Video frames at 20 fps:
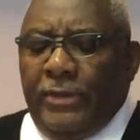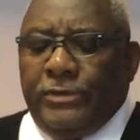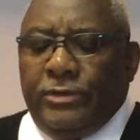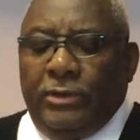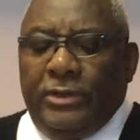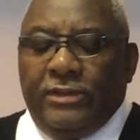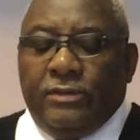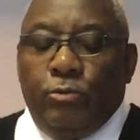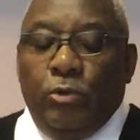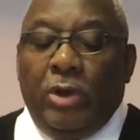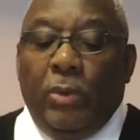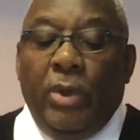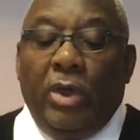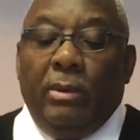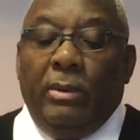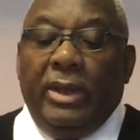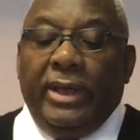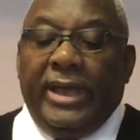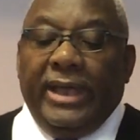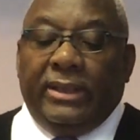So this one we're
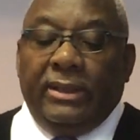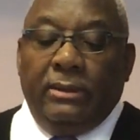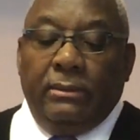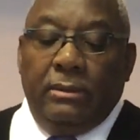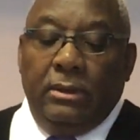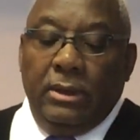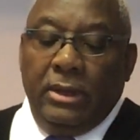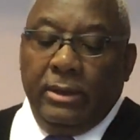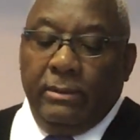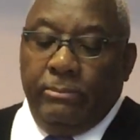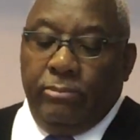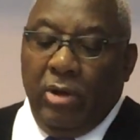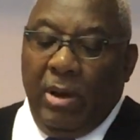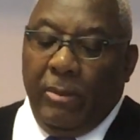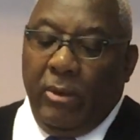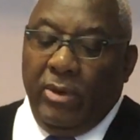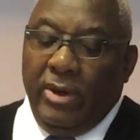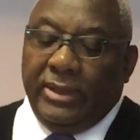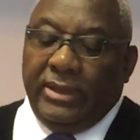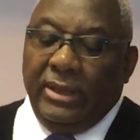going to look at
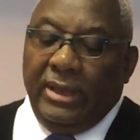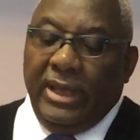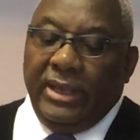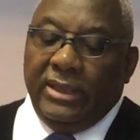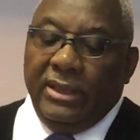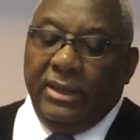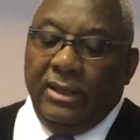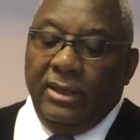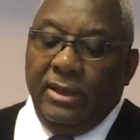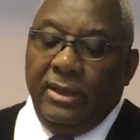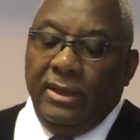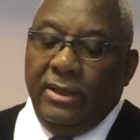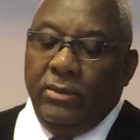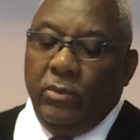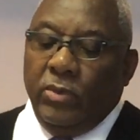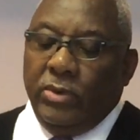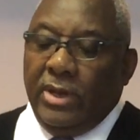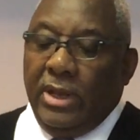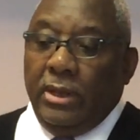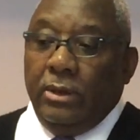primarily well,
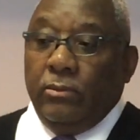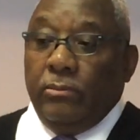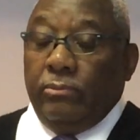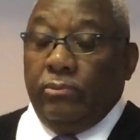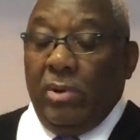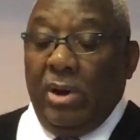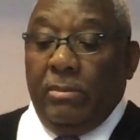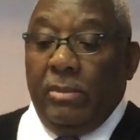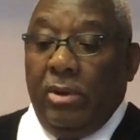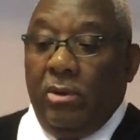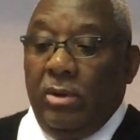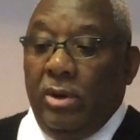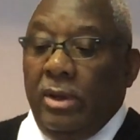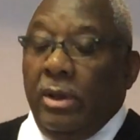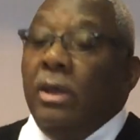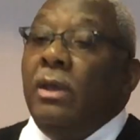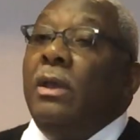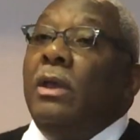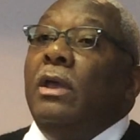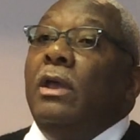not primarily.
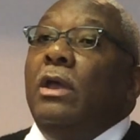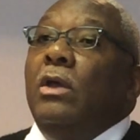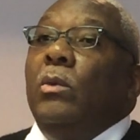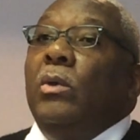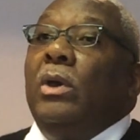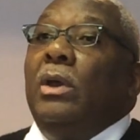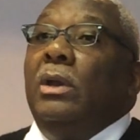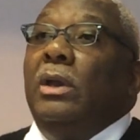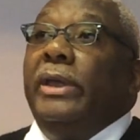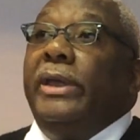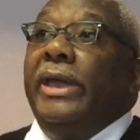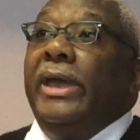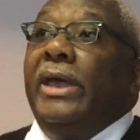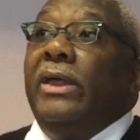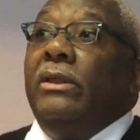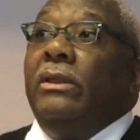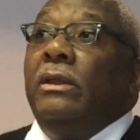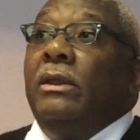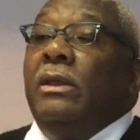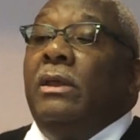We're going to look
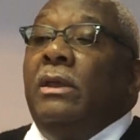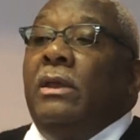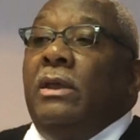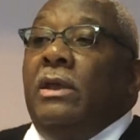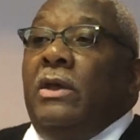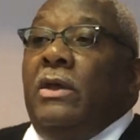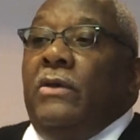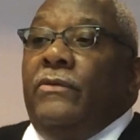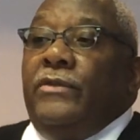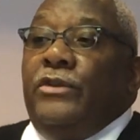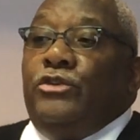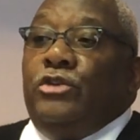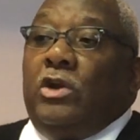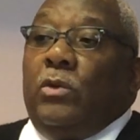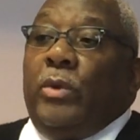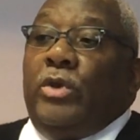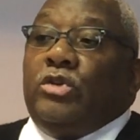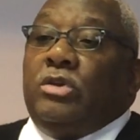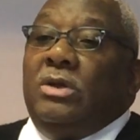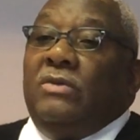at the
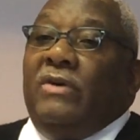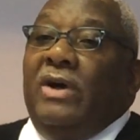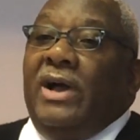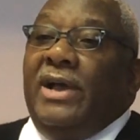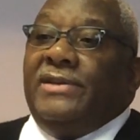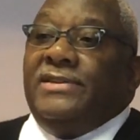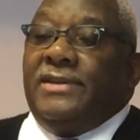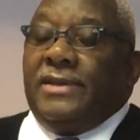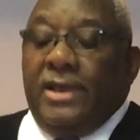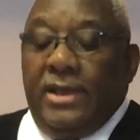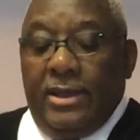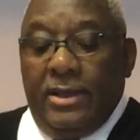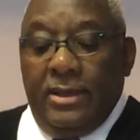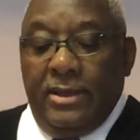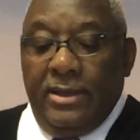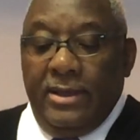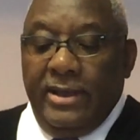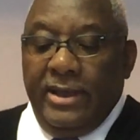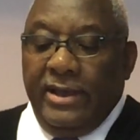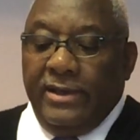generation of Isaac,
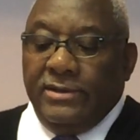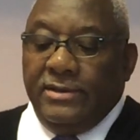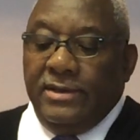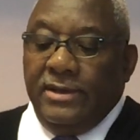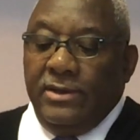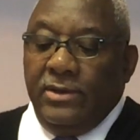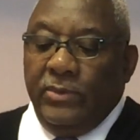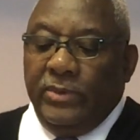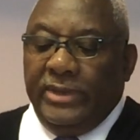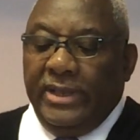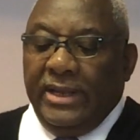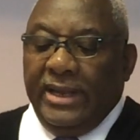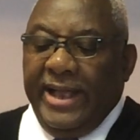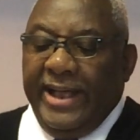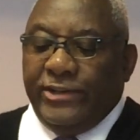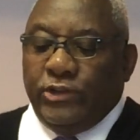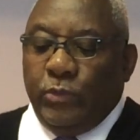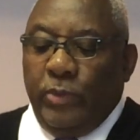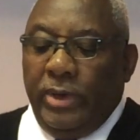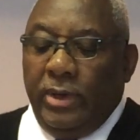as we did
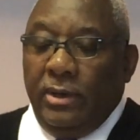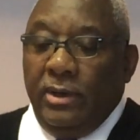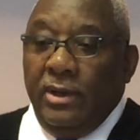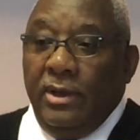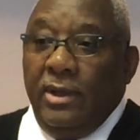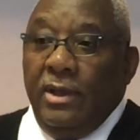last week.